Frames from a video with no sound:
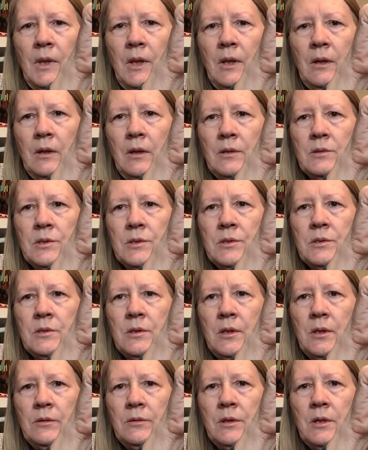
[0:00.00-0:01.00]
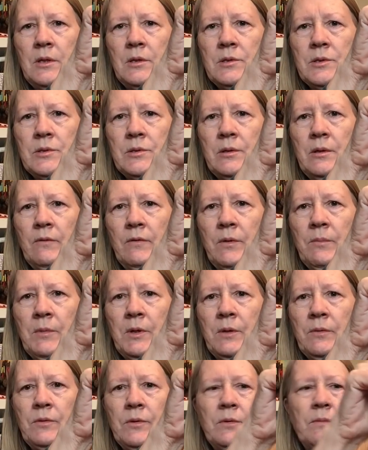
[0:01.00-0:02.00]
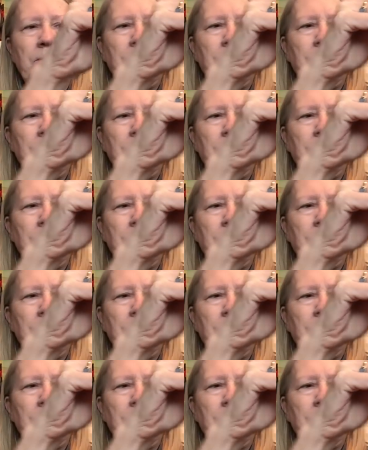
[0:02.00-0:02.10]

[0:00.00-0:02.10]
and get these every month.